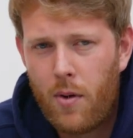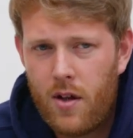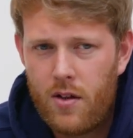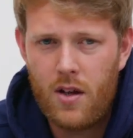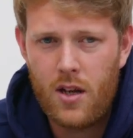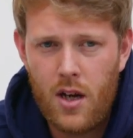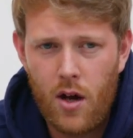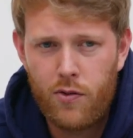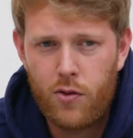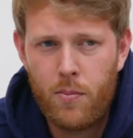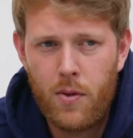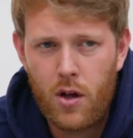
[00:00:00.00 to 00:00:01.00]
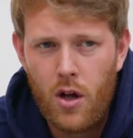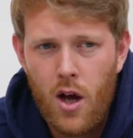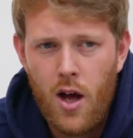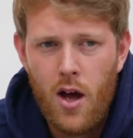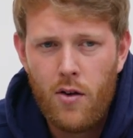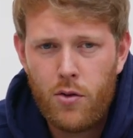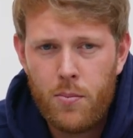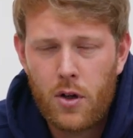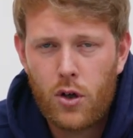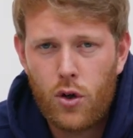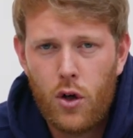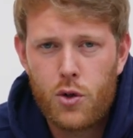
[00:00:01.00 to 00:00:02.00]
But, you know, from the
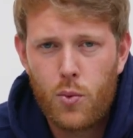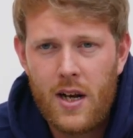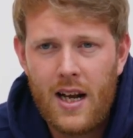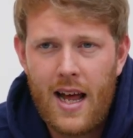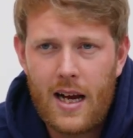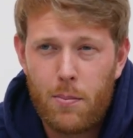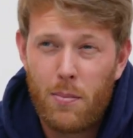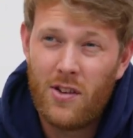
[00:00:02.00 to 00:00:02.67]
crosswind leg,